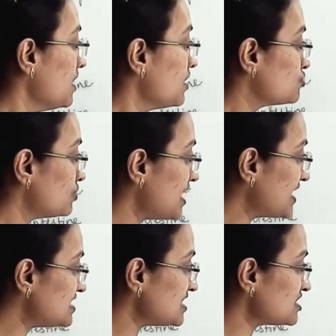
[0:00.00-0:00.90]
So
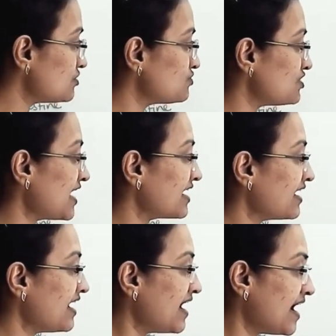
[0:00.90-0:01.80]
digestive
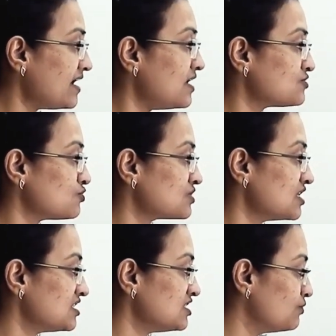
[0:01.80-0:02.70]
tract and
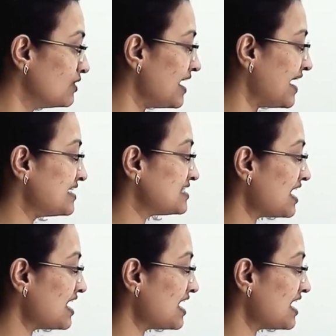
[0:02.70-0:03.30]
associative glands